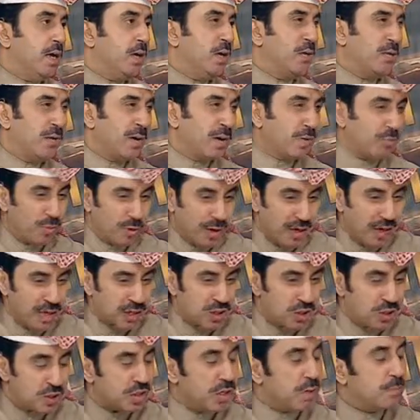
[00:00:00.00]

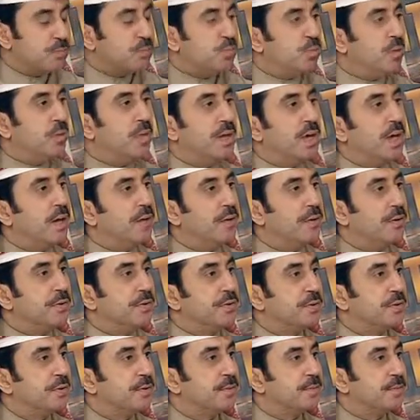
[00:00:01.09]
relationships with the others?